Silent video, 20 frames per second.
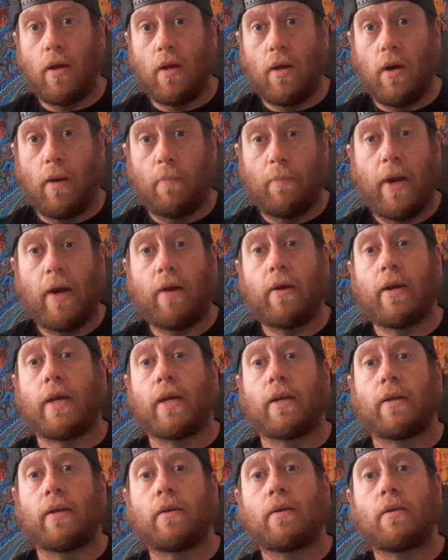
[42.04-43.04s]

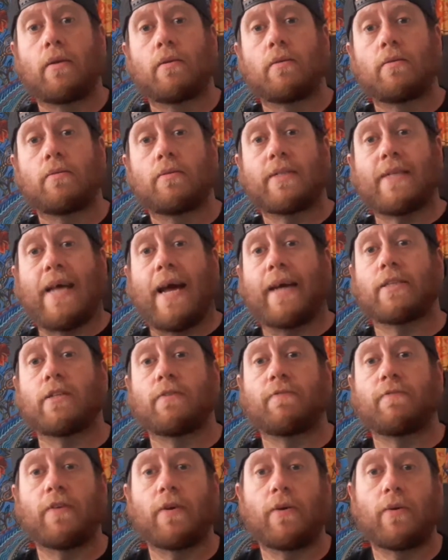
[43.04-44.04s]
American
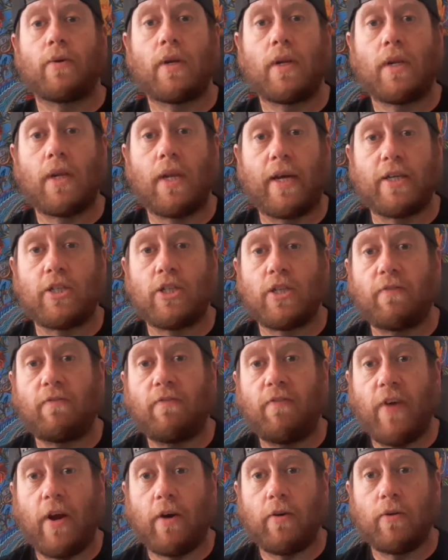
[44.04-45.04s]
saxophone legend
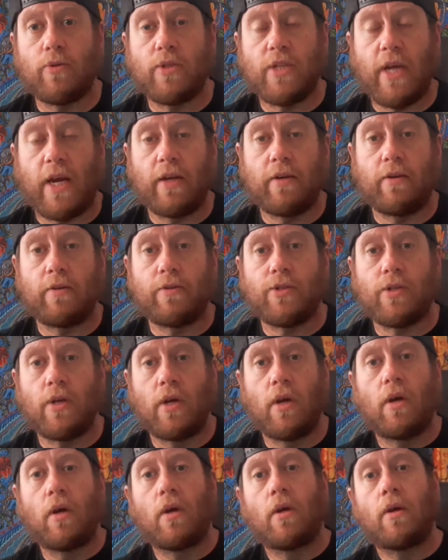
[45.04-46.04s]
Pharoah Sanders,
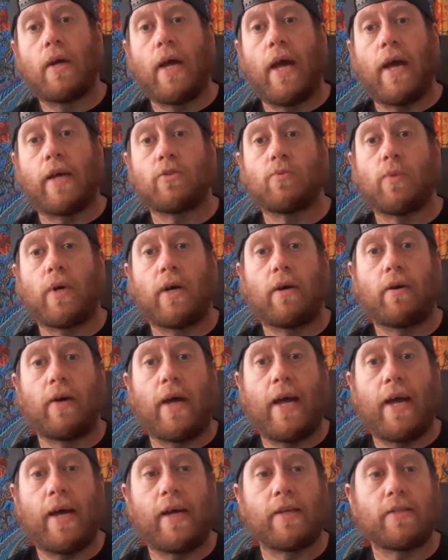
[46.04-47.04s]
as well
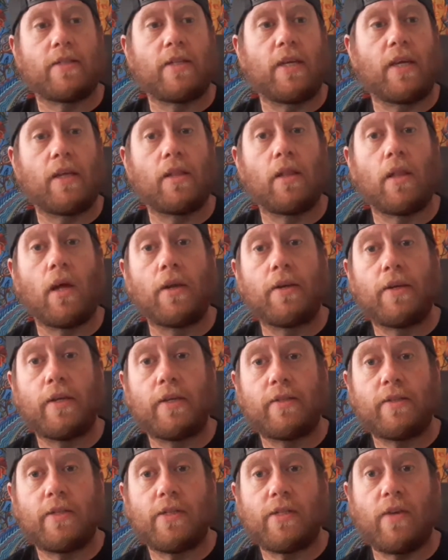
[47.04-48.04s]
as the
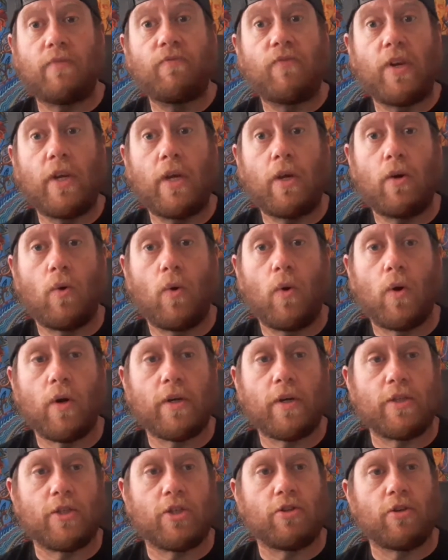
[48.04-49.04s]
London Symphony
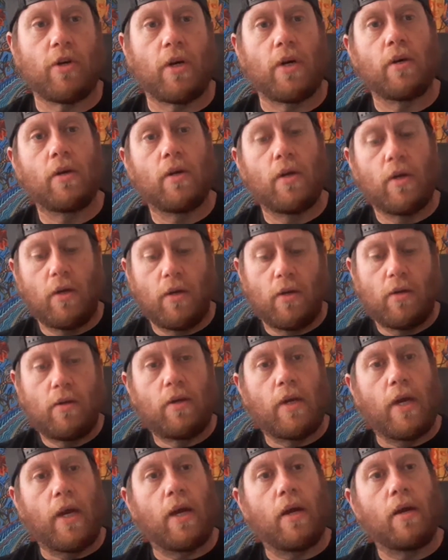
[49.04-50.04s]
Orchestra.
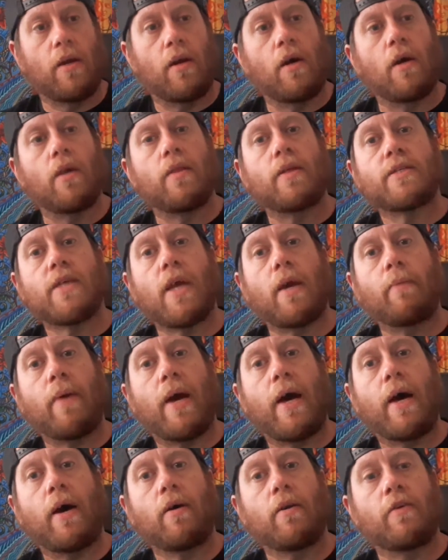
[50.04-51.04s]
And this came
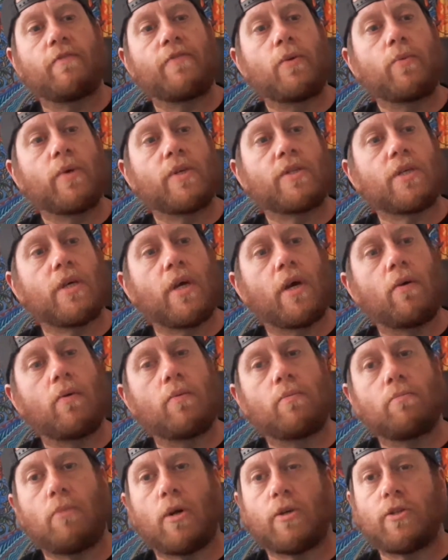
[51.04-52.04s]
out a few weeks ago,
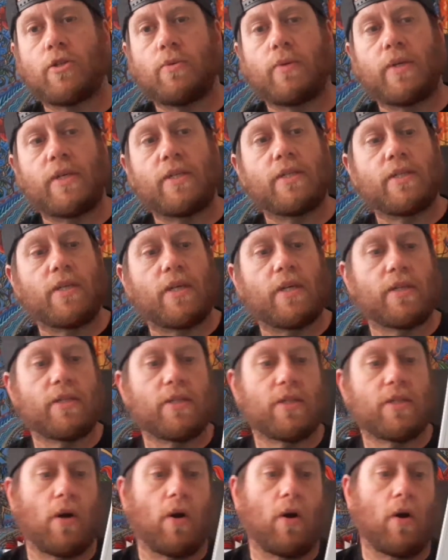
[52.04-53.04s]
March
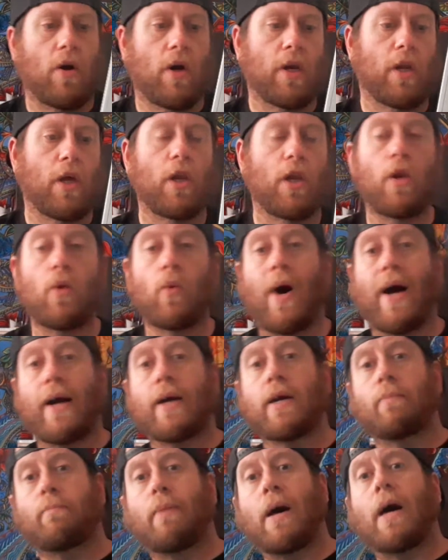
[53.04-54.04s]
26th, on
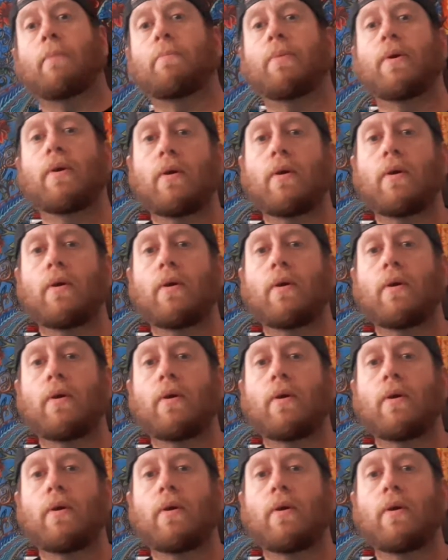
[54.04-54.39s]
Luaka Bop,